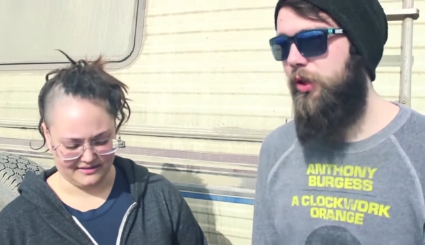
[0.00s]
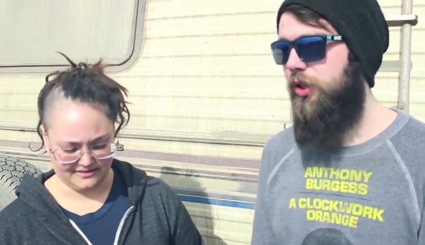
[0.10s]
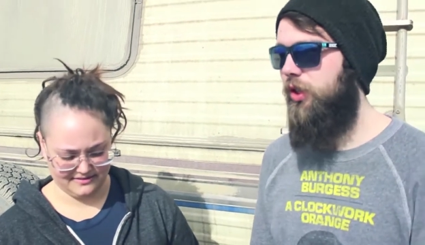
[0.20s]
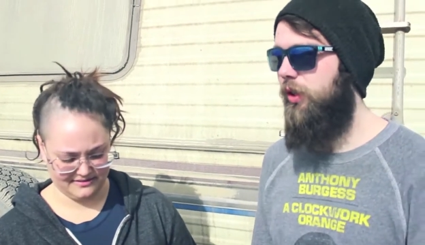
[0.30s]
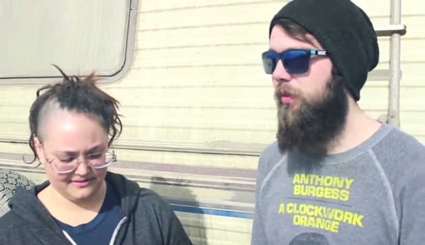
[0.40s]
Speaker 1: British
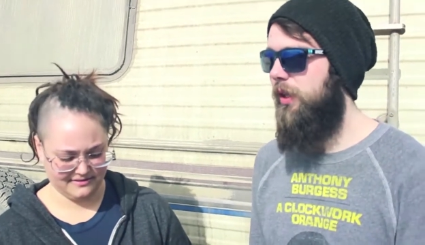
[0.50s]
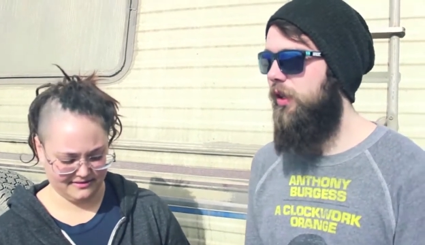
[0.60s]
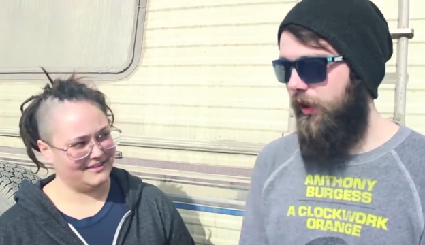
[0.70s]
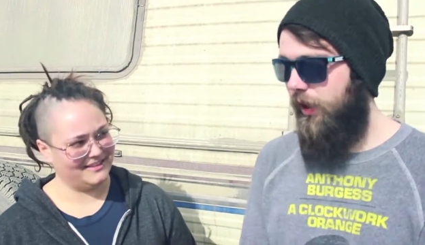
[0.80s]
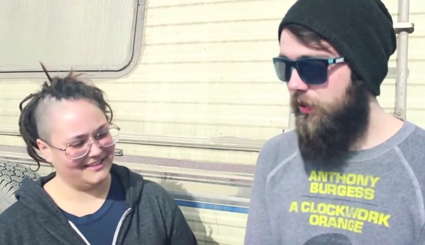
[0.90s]
Columbia,
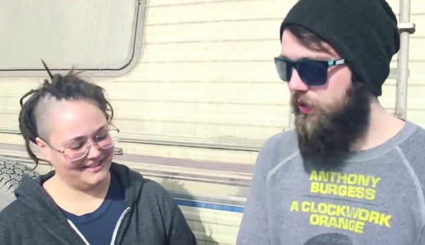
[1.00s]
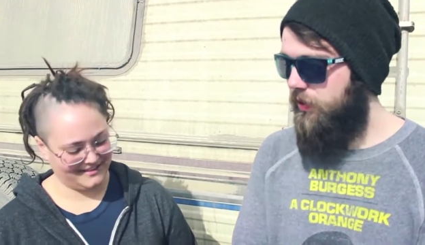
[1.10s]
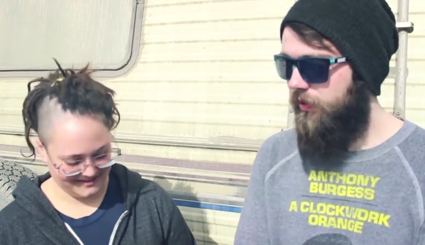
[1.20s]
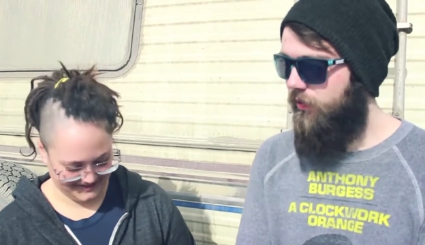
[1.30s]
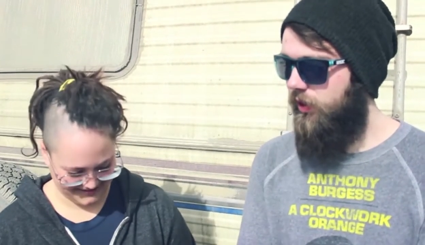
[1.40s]
and that was really
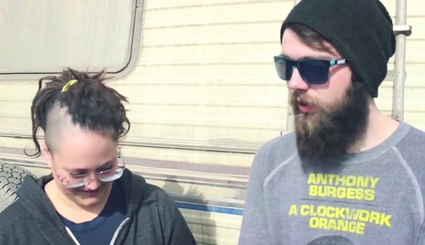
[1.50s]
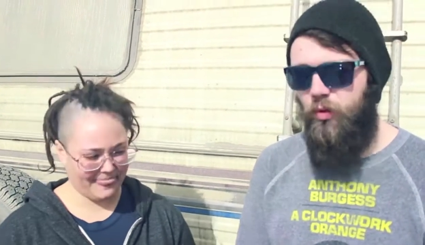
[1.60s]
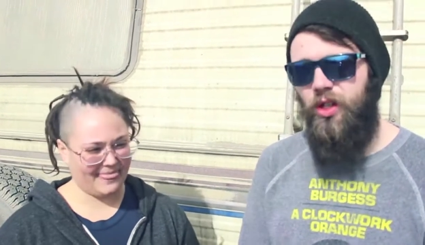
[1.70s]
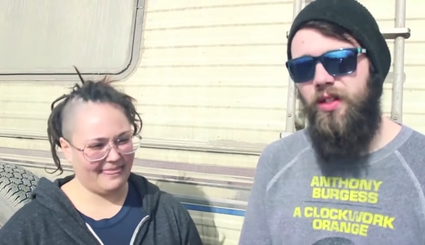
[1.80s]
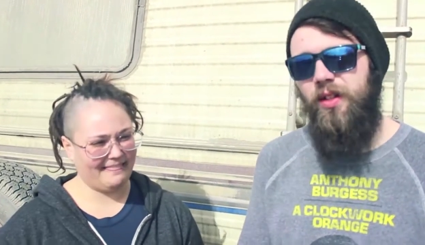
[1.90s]
fun.
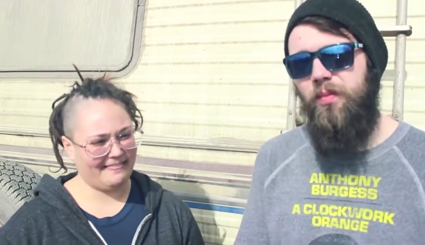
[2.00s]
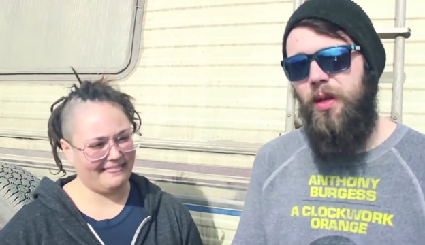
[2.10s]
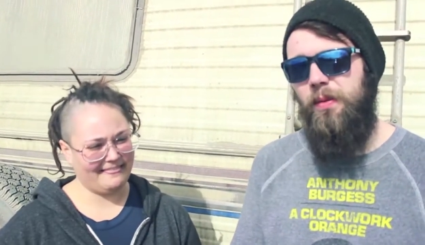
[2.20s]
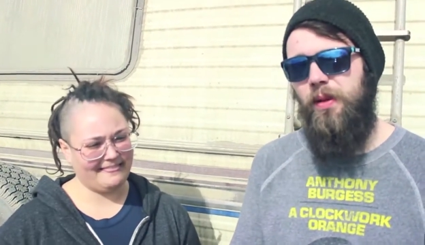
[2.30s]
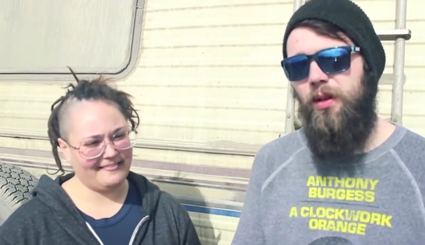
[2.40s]
Weren't a ton of
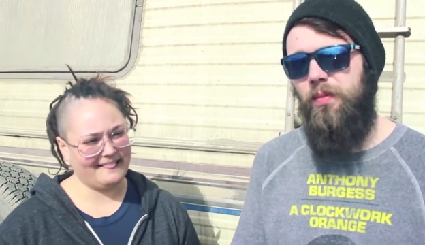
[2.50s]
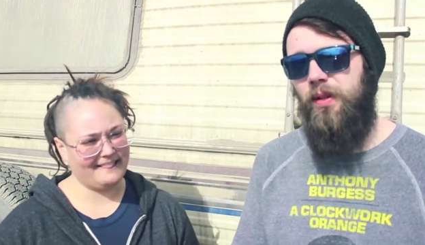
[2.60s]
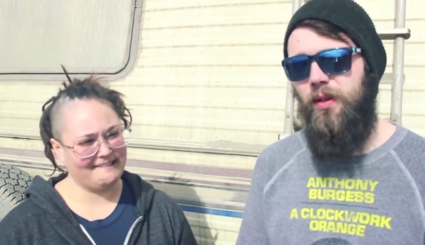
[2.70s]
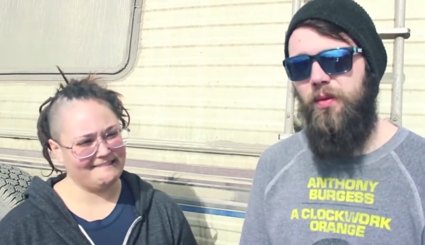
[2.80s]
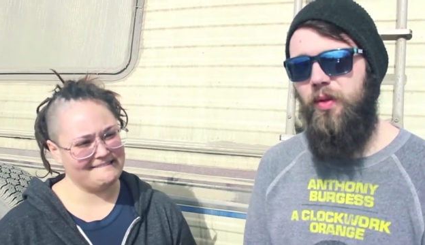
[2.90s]
people there, but
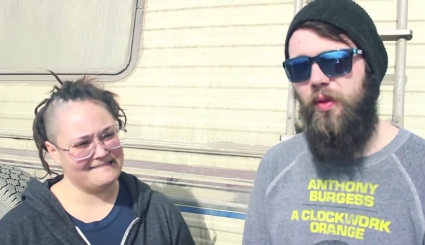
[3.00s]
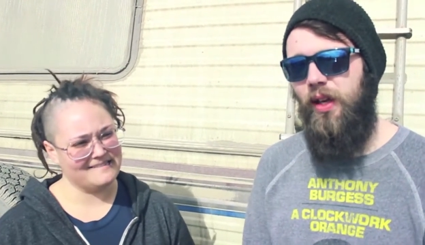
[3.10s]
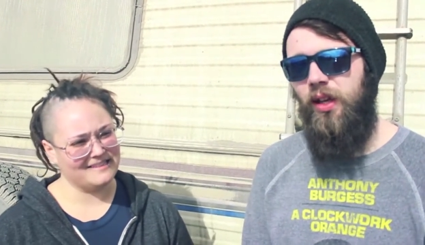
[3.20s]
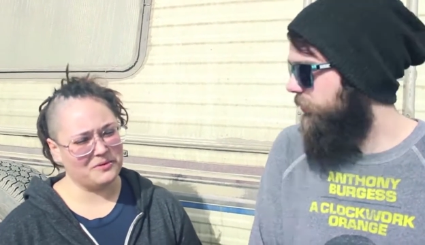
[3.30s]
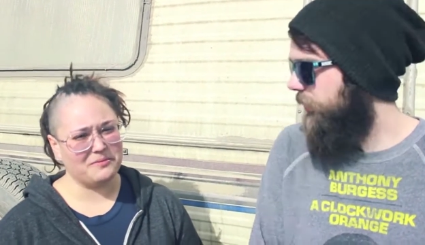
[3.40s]
that was
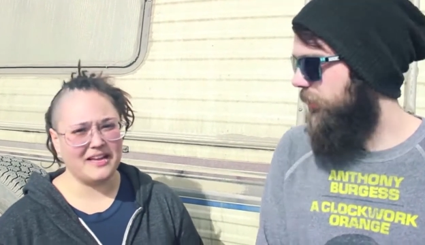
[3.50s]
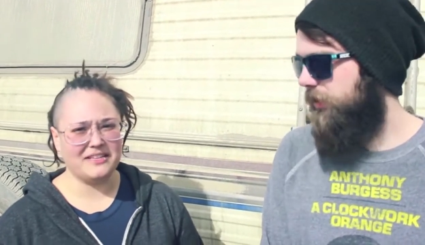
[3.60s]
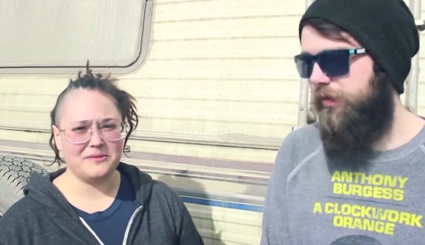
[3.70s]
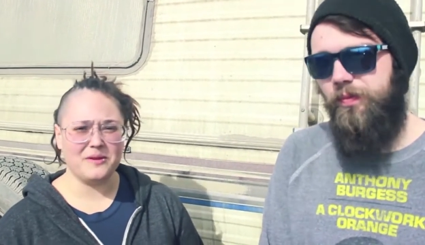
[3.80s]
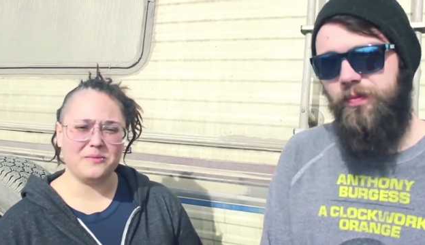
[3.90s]
okay.
Speaker 2: We played
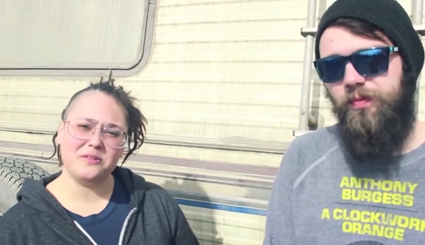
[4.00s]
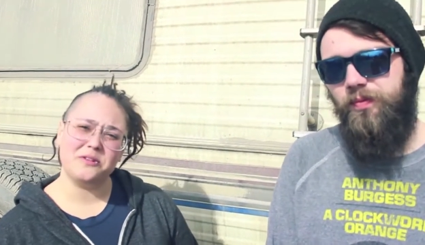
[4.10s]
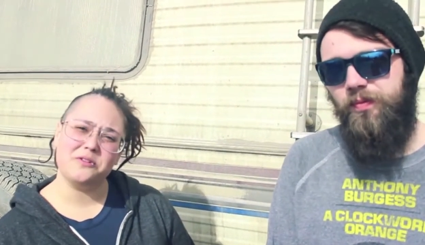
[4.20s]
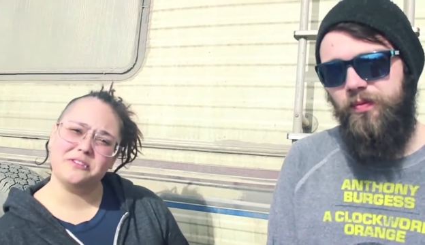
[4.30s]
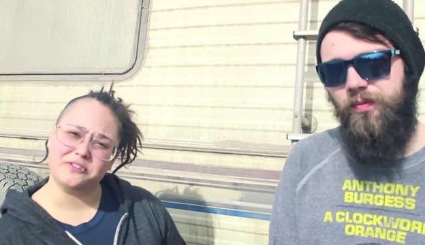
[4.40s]
to people
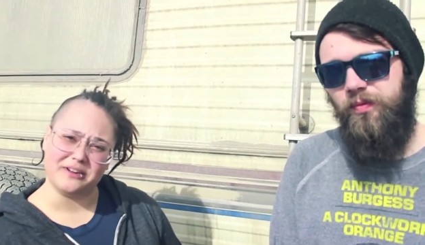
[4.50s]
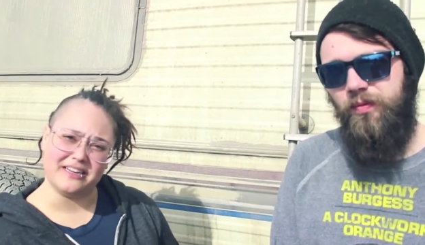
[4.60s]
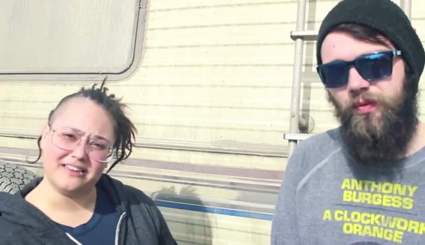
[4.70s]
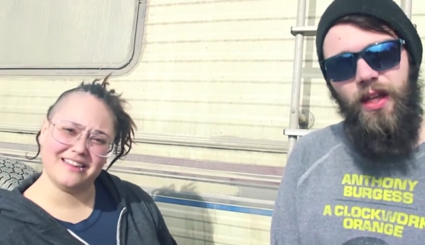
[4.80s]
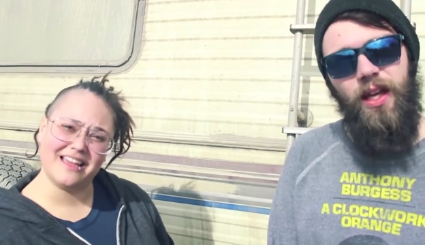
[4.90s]
who enjoyed it.
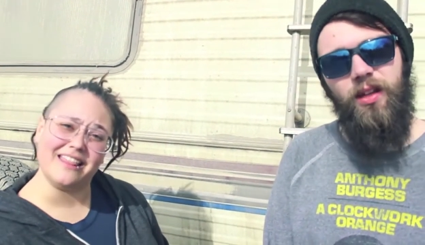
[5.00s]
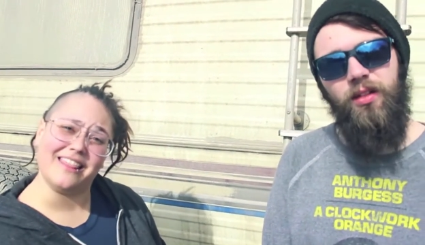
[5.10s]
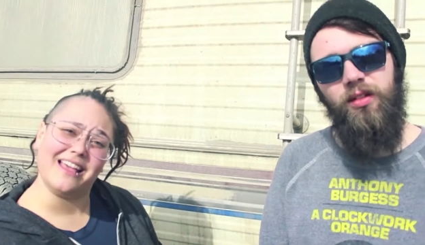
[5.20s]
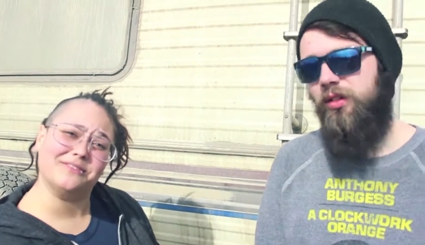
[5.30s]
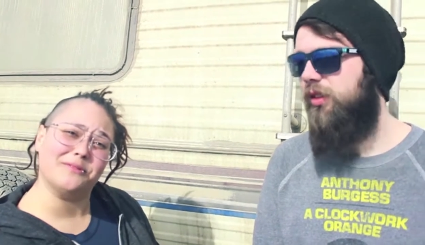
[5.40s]
Yeah.
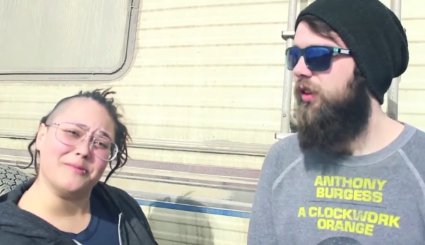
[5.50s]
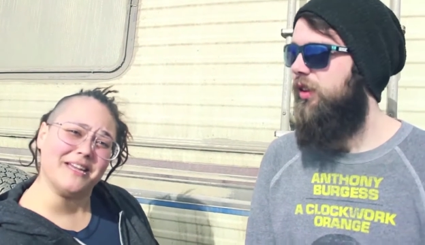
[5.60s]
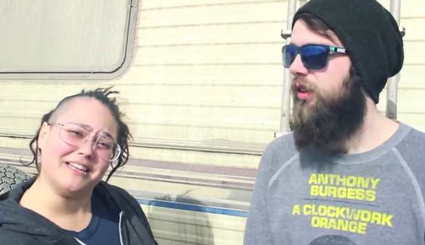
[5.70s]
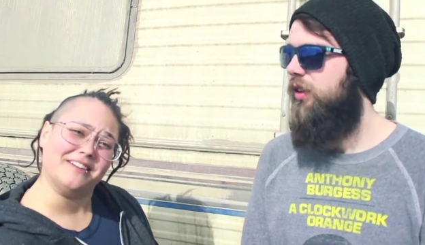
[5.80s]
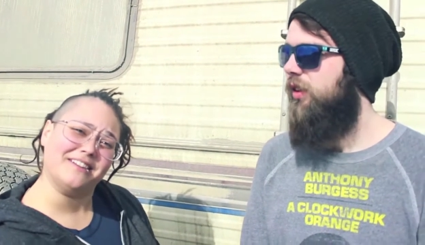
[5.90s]

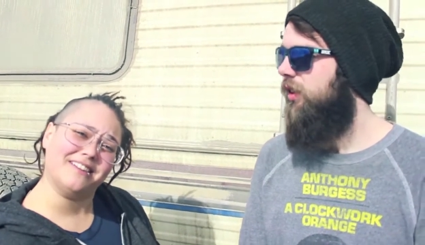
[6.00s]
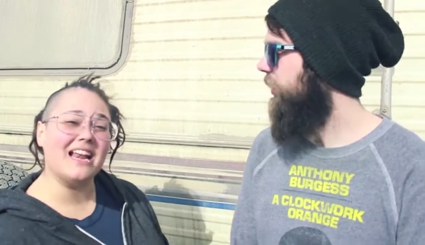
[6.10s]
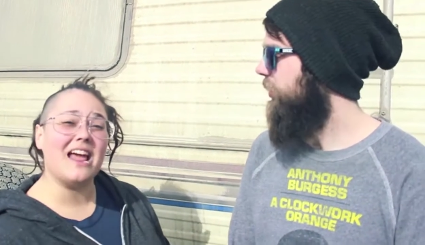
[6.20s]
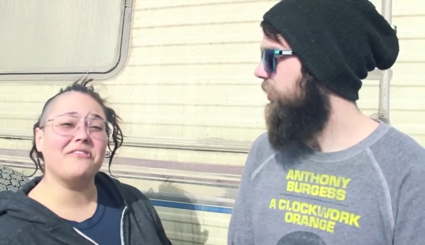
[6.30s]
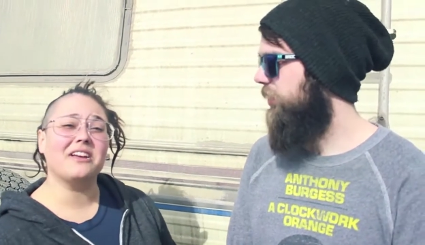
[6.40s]
And
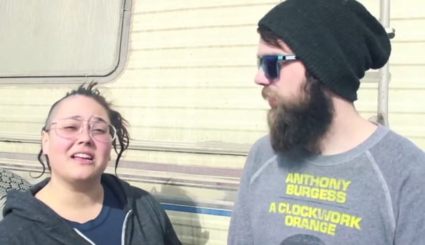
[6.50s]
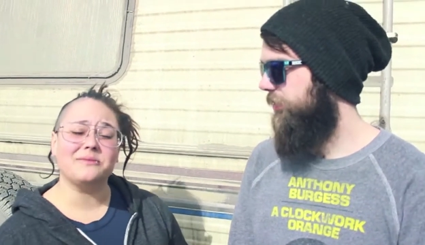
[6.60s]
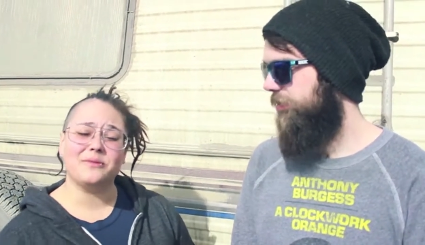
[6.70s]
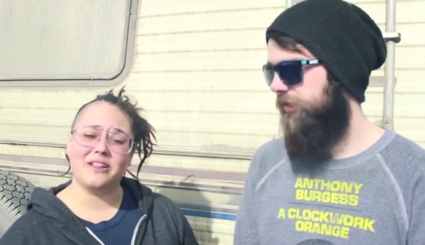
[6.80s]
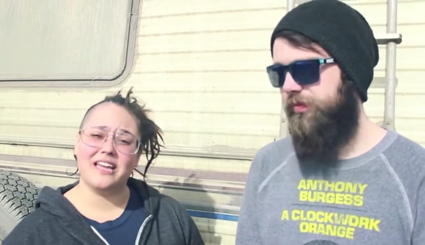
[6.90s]
Evan got to
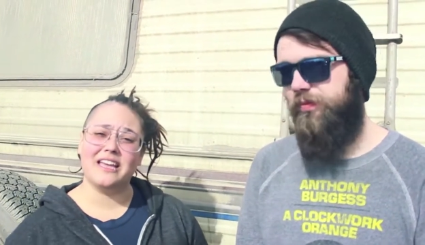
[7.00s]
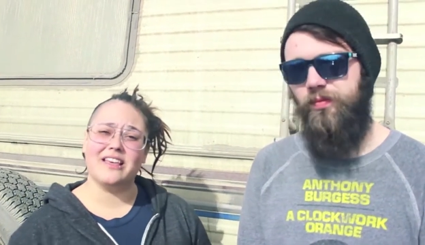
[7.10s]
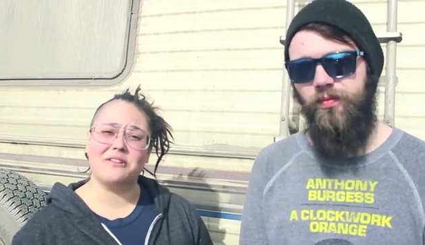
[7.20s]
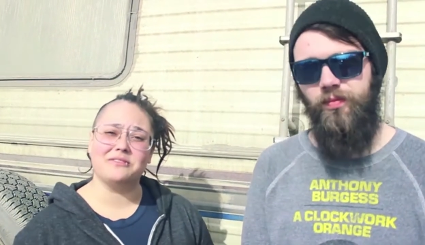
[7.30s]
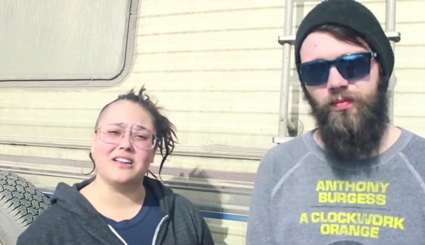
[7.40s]
play, and
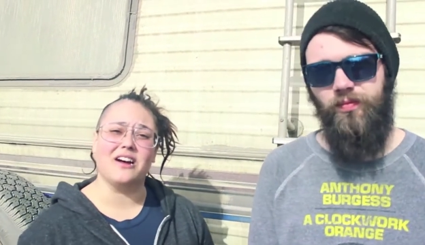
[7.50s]
that was